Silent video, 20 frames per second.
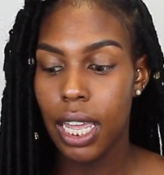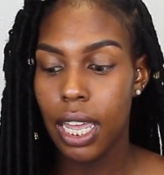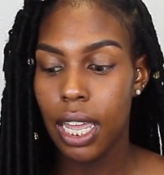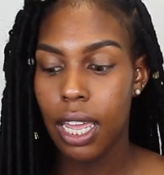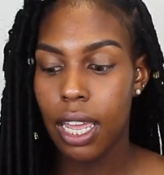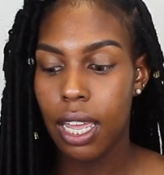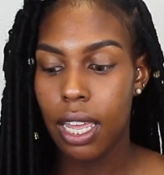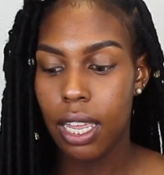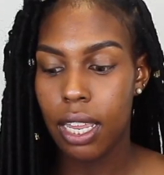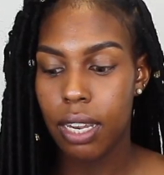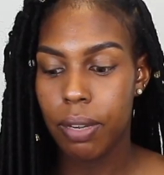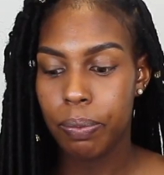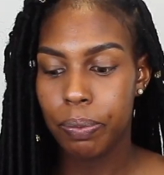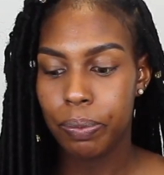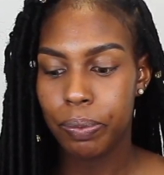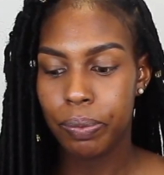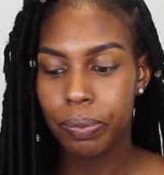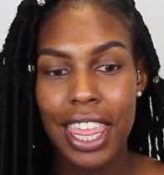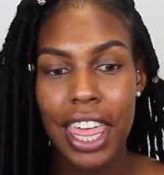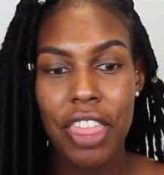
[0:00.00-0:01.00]
And
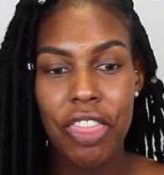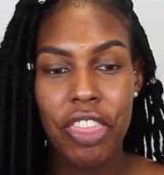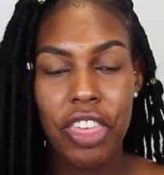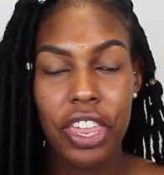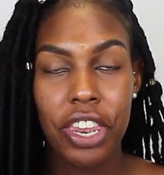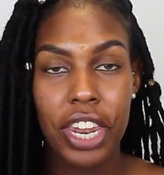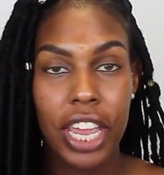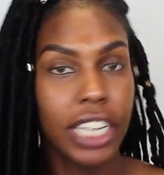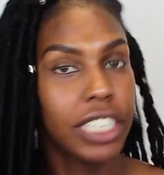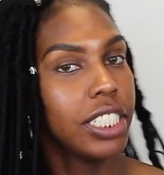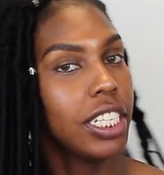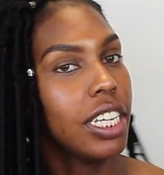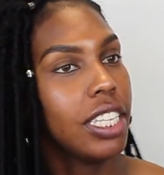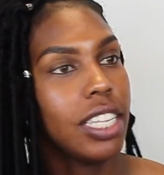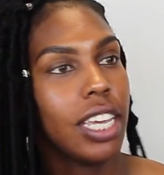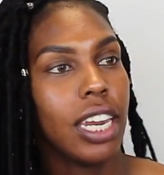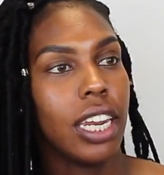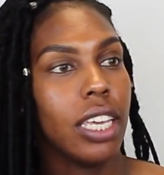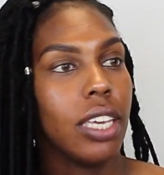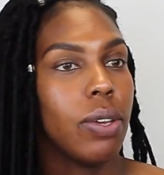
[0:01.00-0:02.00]
the next
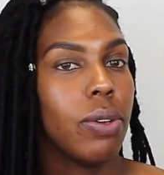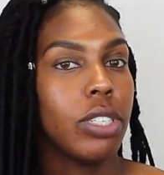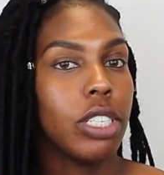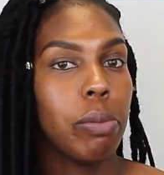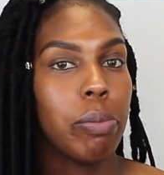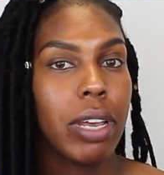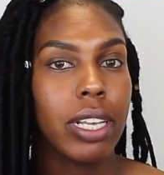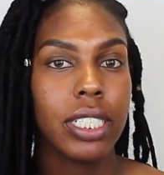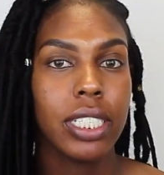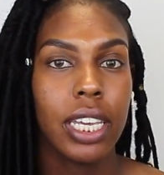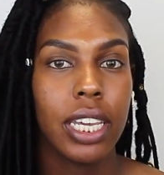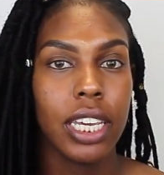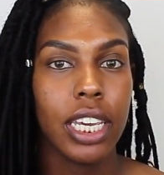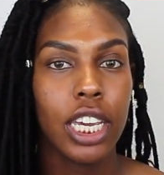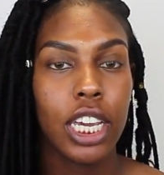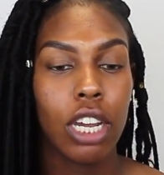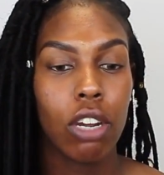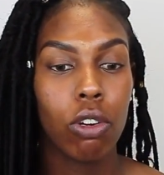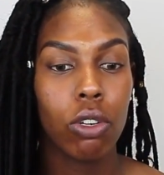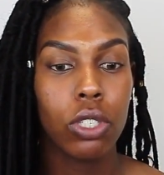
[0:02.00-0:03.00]
thing that I use in my
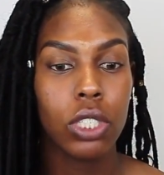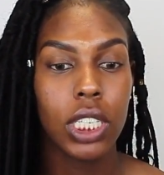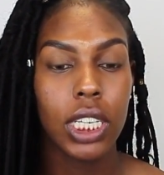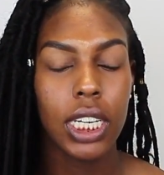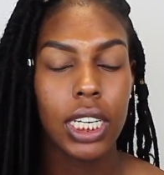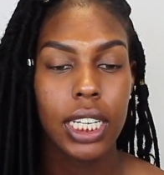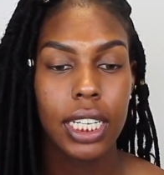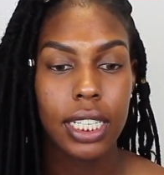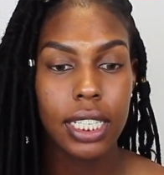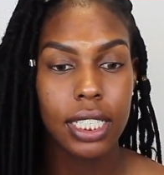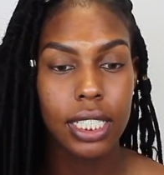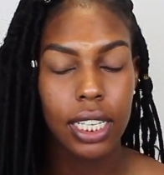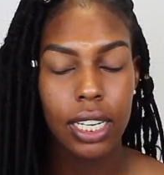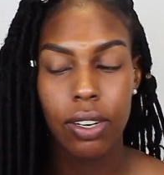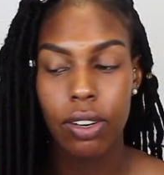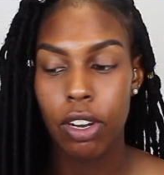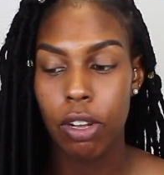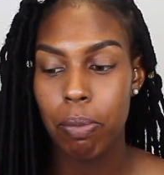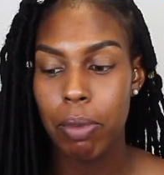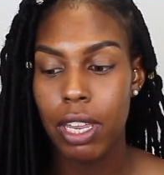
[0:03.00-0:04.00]
skincare routine is
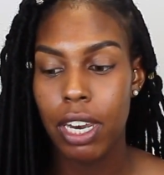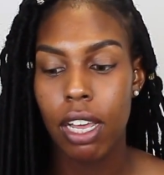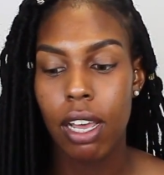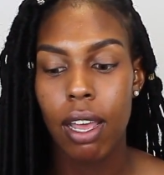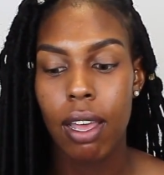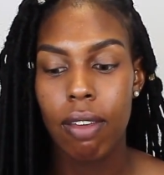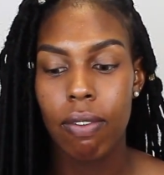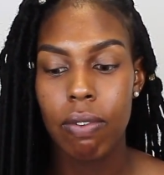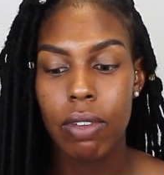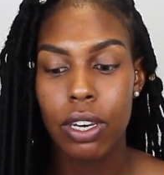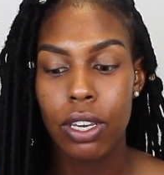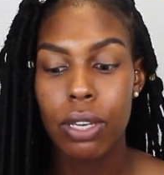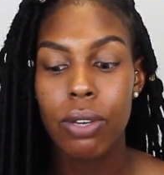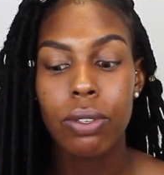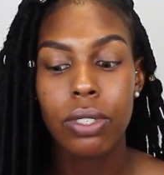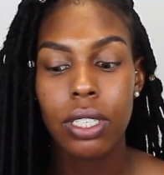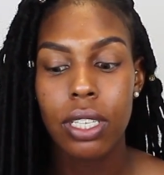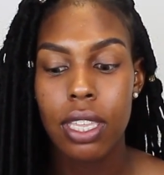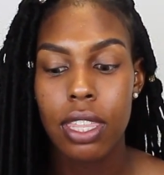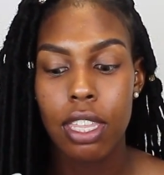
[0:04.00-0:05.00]
serum. And I've been
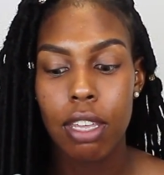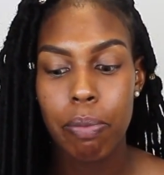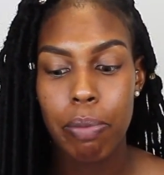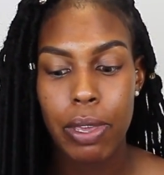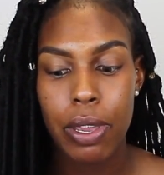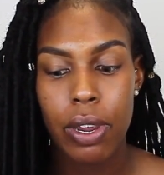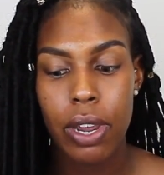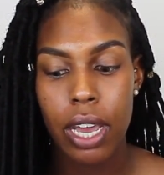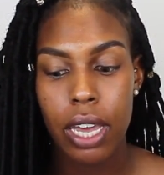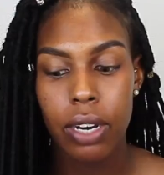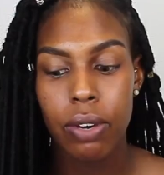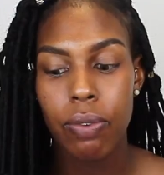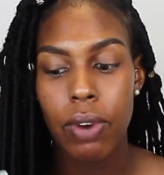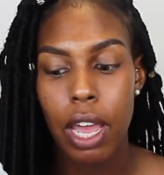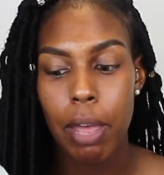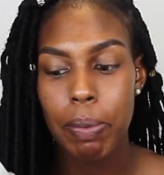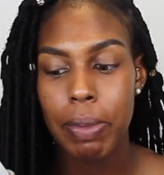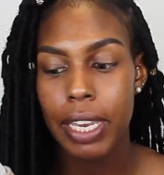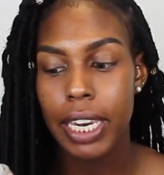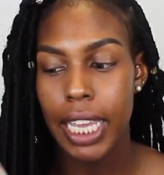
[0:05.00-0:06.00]
using the Murad
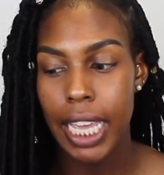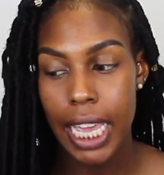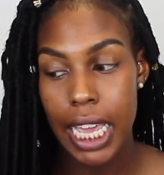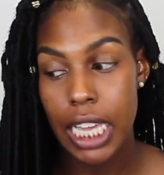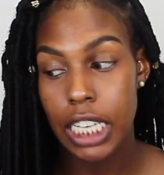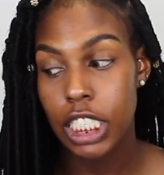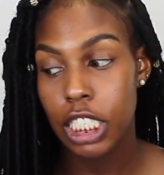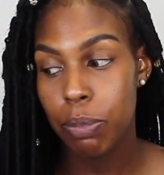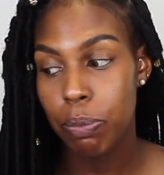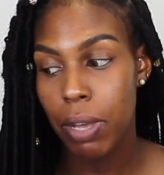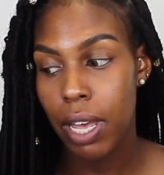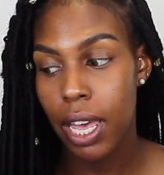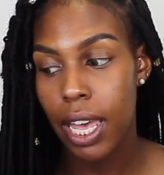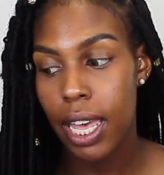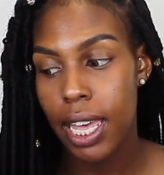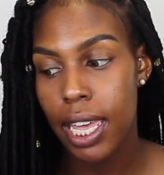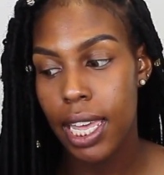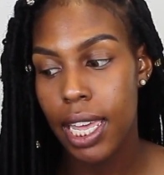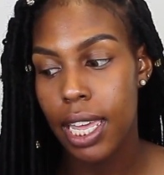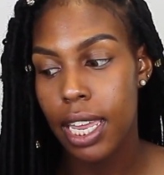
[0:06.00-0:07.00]
Rapid Age
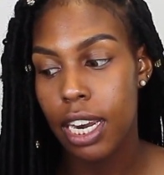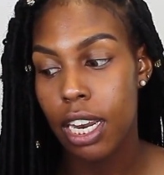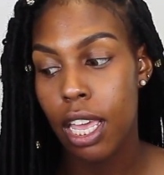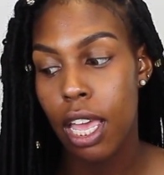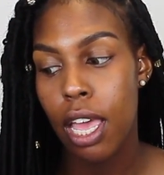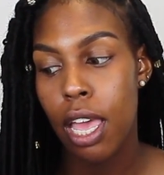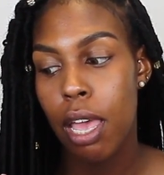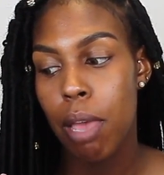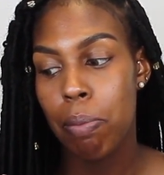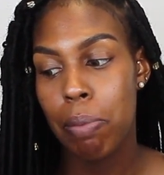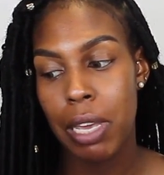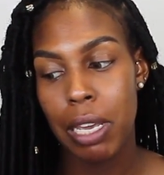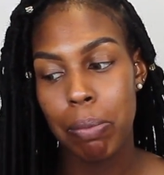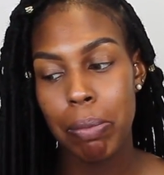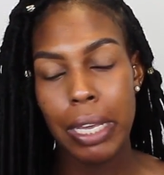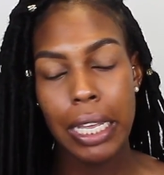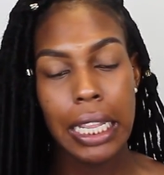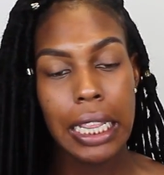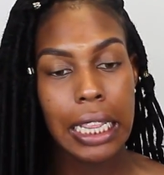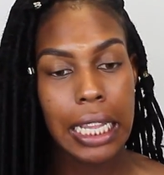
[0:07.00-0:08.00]
Spot and
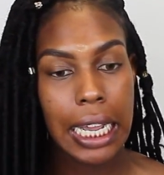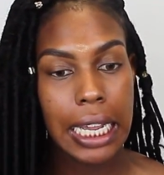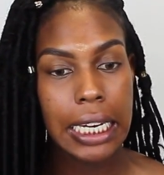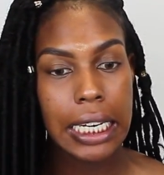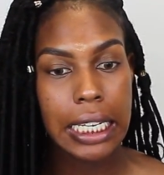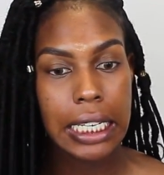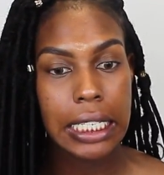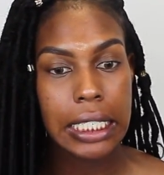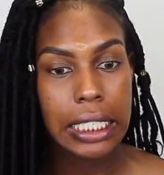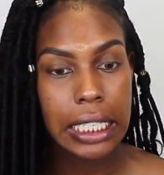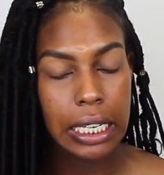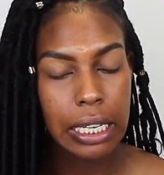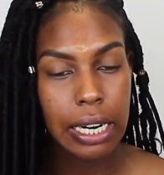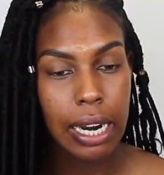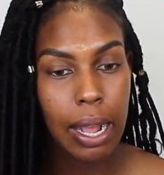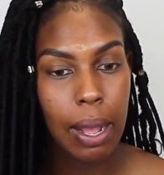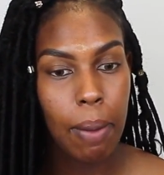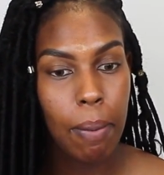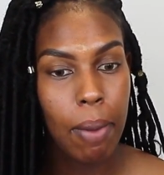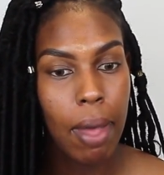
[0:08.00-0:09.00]
Pigment Lightening
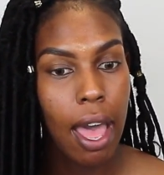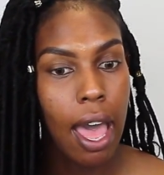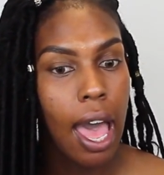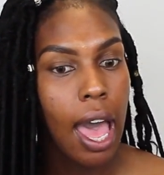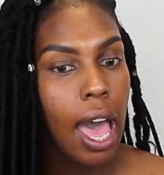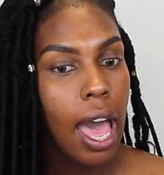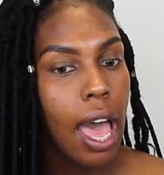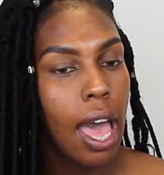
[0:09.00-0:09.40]
Serum